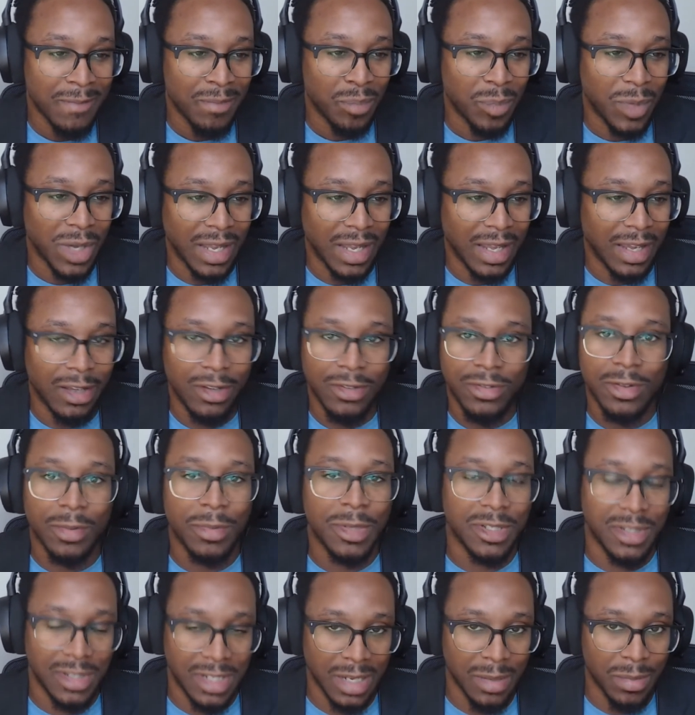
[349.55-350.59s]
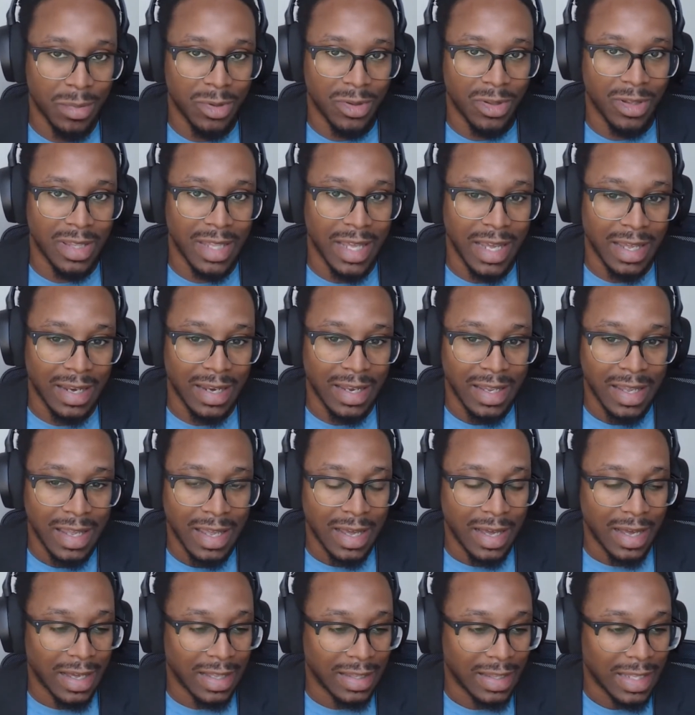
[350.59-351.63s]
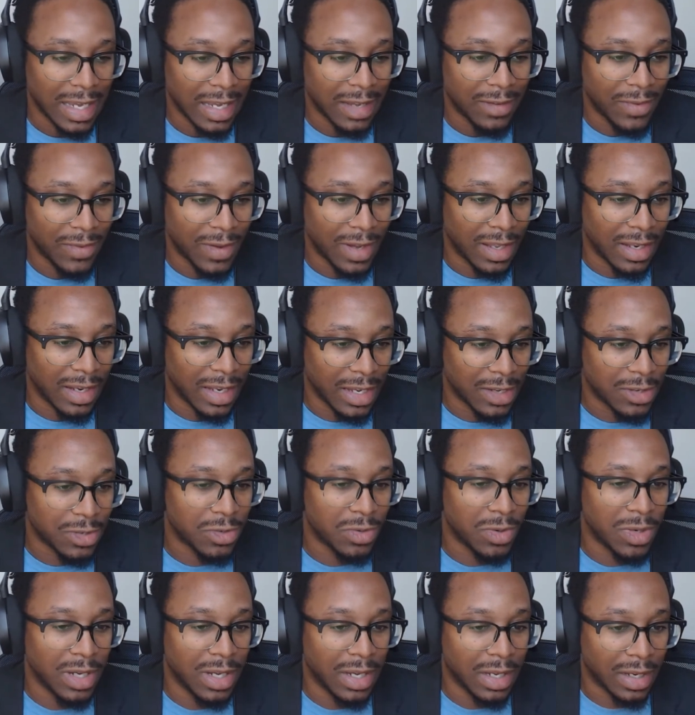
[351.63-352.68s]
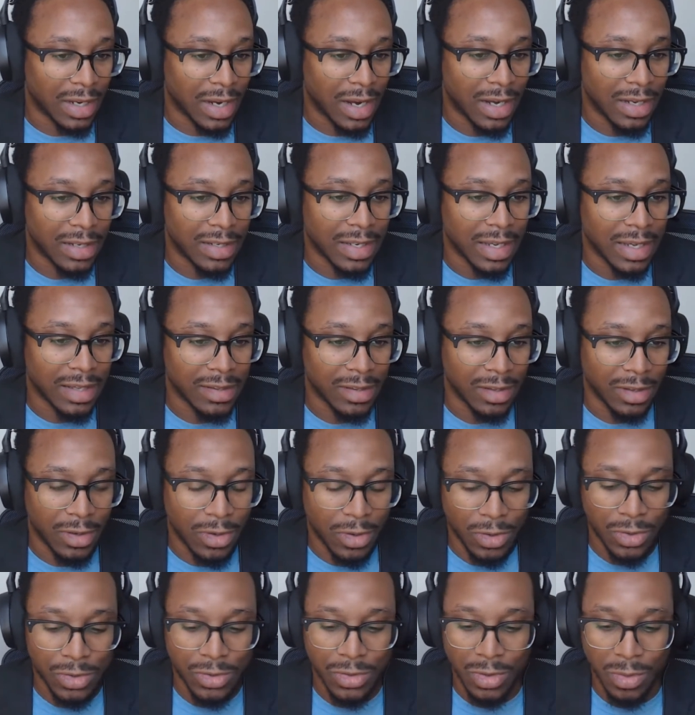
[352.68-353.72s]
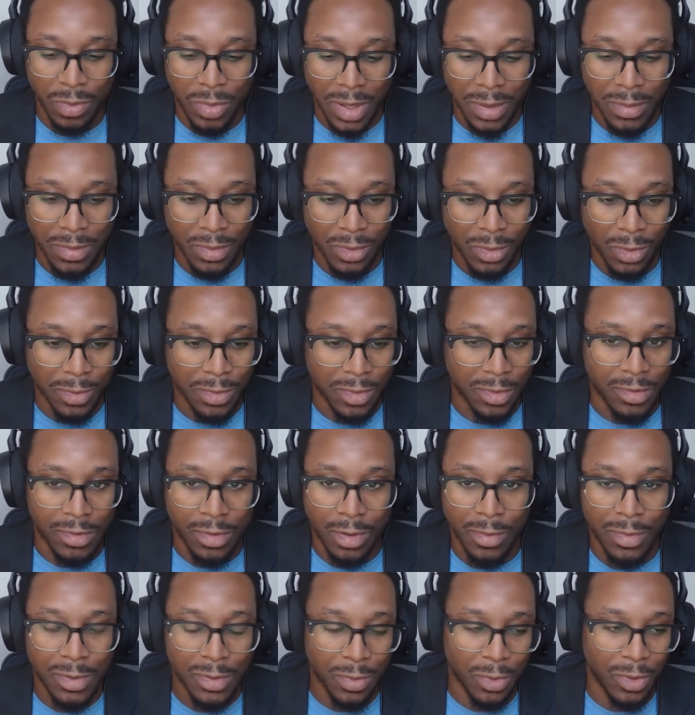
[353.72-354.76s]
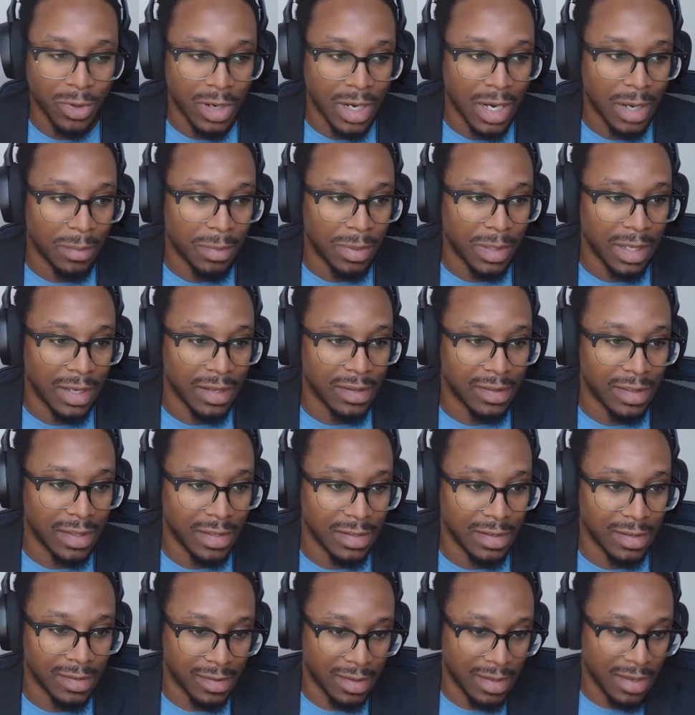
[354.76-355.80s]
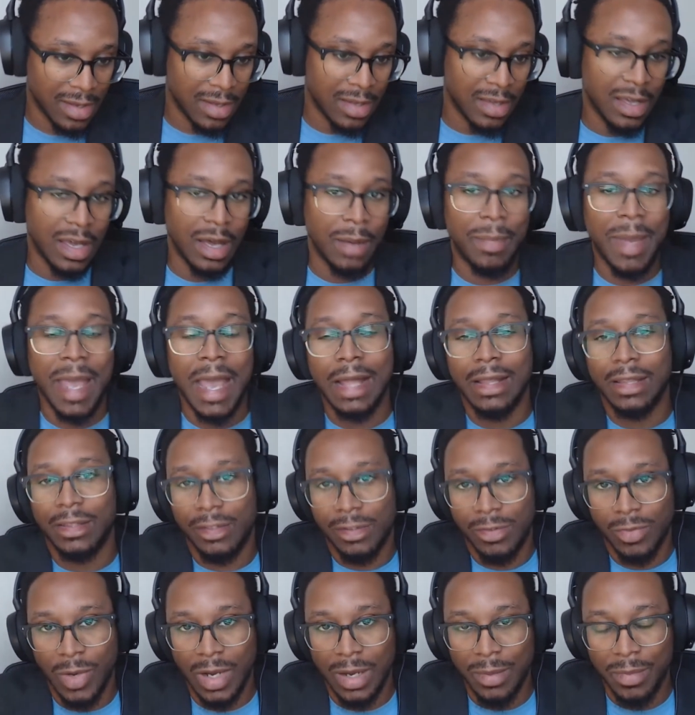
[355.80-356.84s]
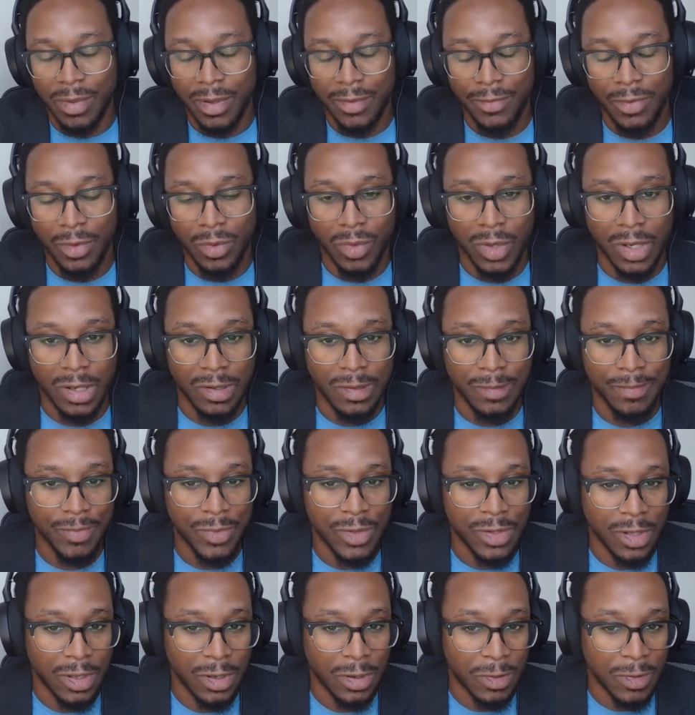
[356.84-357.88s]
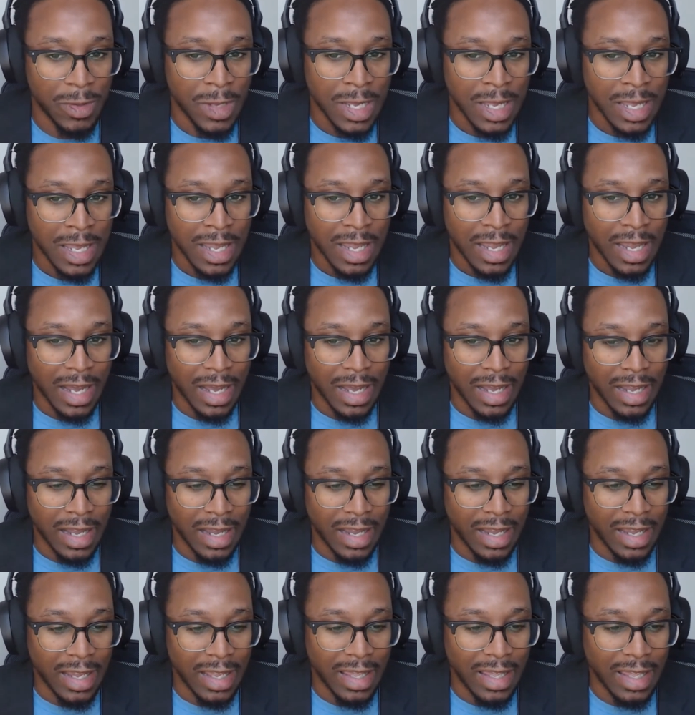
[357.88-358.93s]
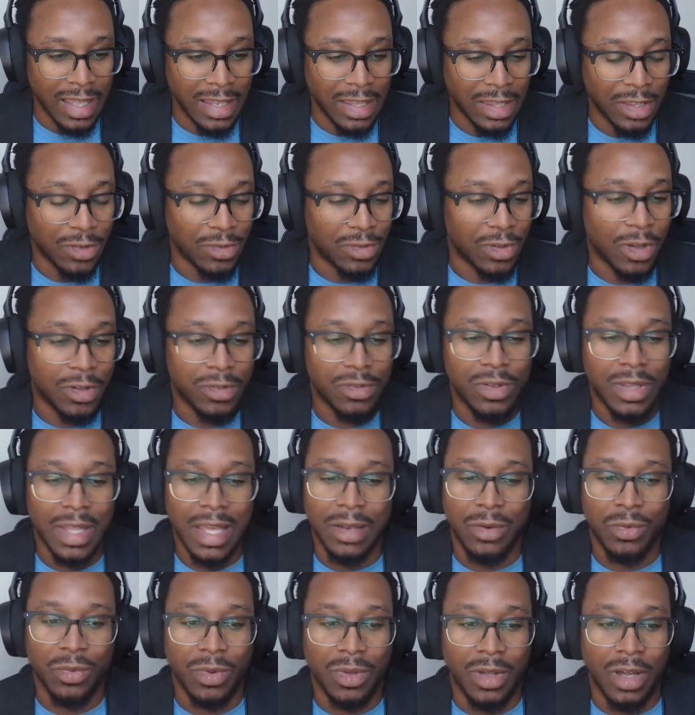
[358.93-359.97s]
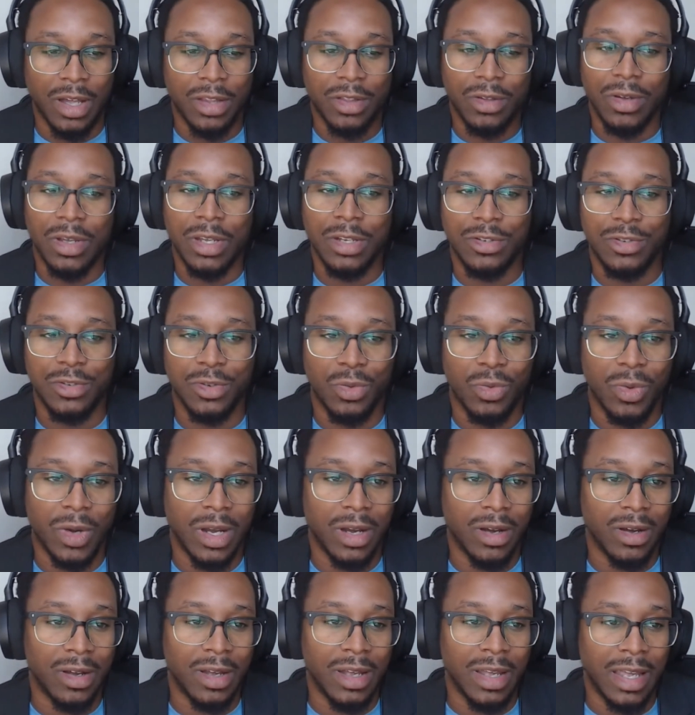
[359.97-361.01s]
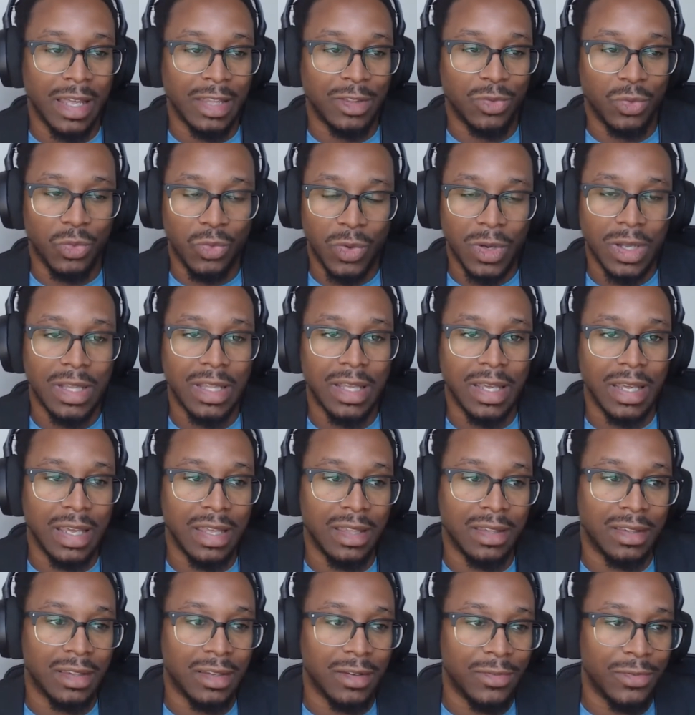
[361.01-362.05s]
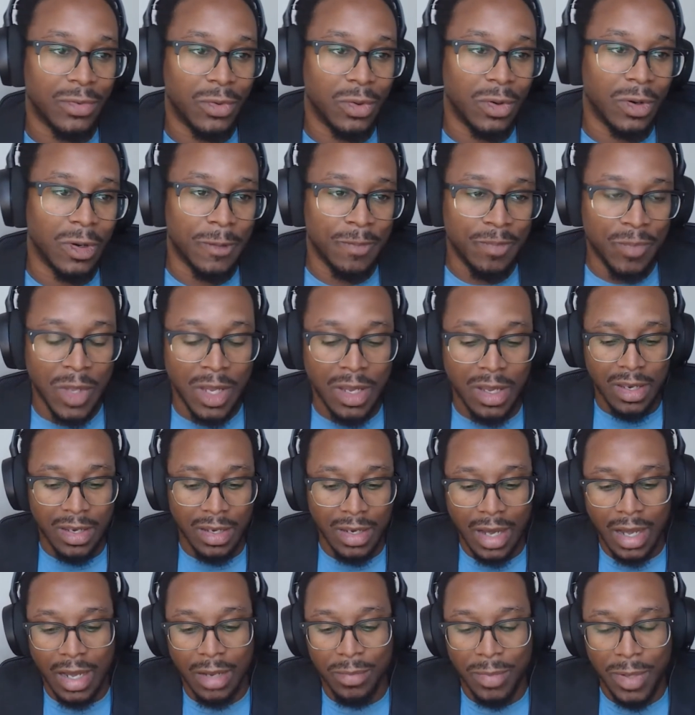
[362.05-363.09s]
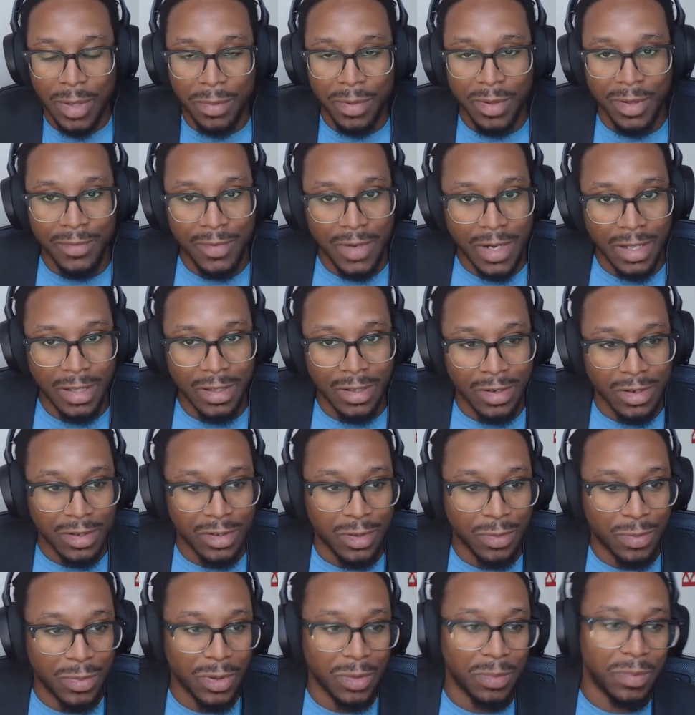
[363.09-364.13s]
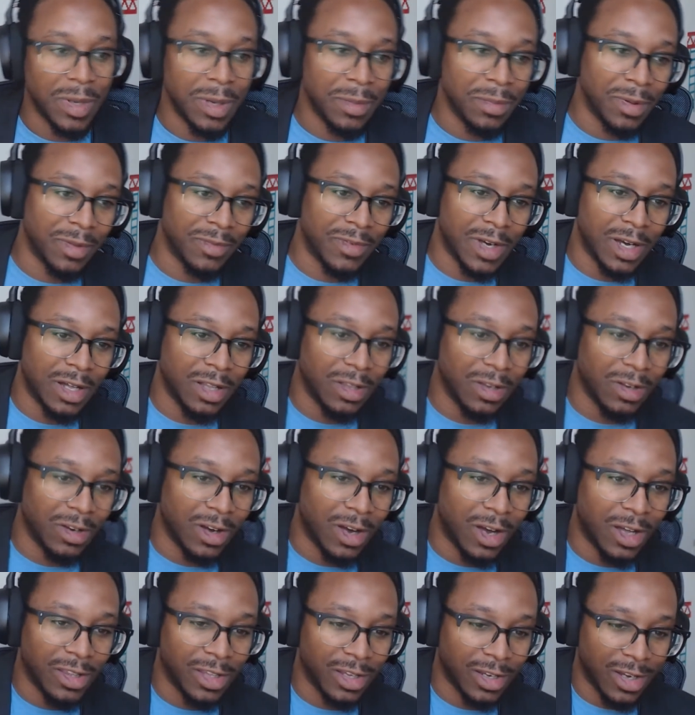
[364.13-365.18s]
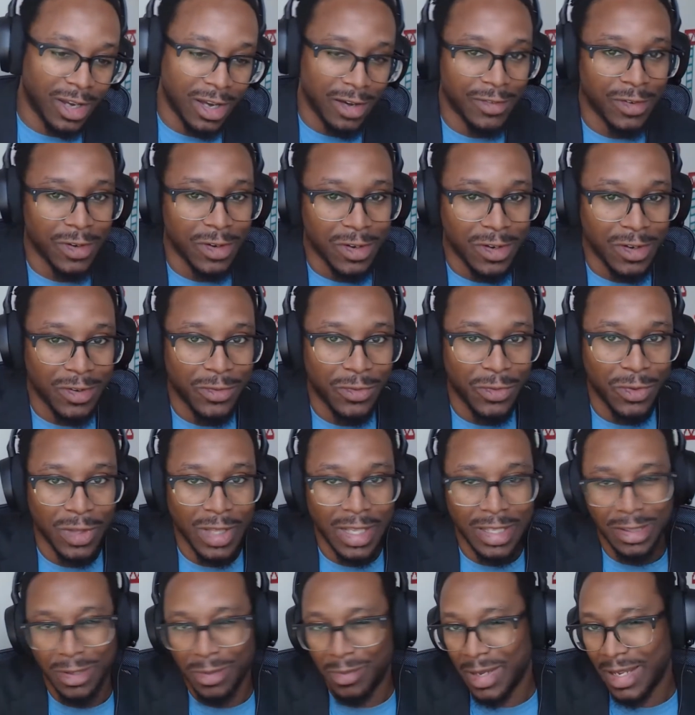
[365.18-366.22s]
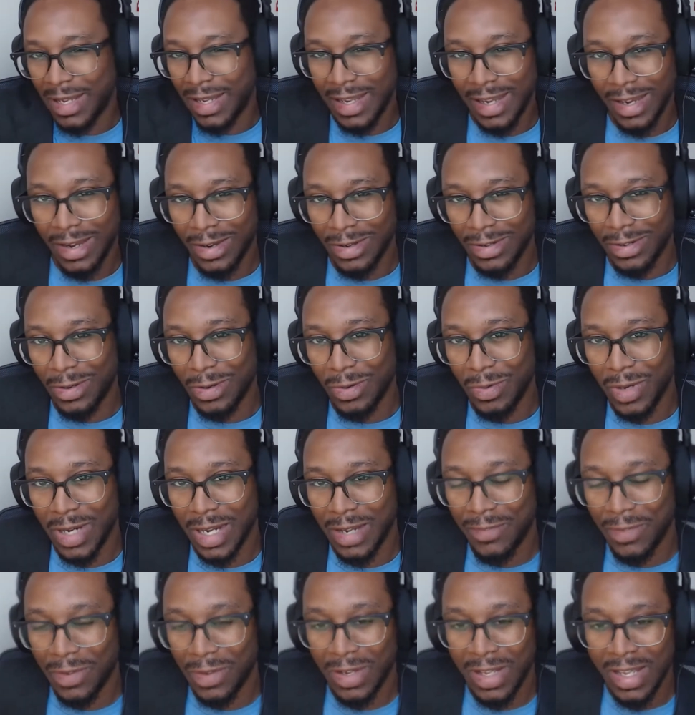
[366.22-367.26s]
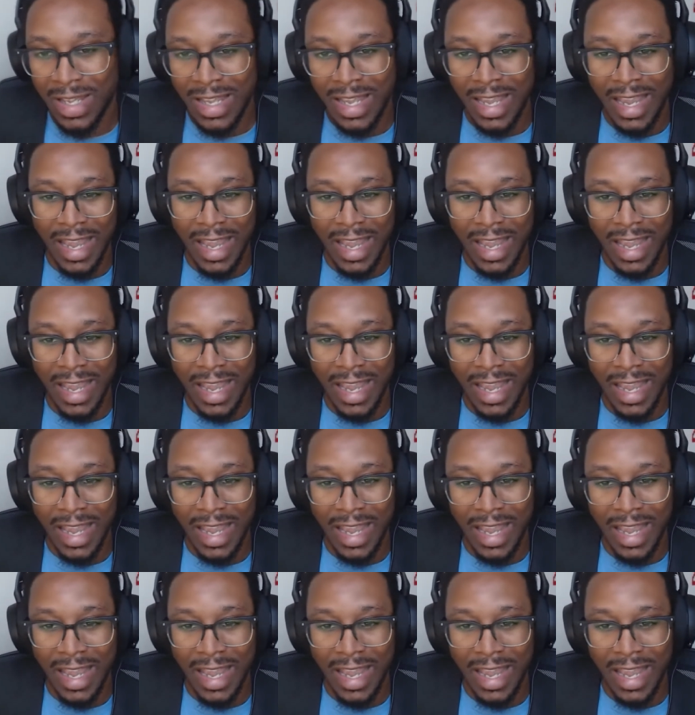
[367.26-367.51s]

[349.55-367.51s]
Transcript: But it goes so much deeper than that. Uh, life and history and context and culture and people groups is so much more complex than just a palette swap, if you will. So, uh, and there's also that other issue where it's really easy for non people of color to put people of color on the cover for like their main character or whatever.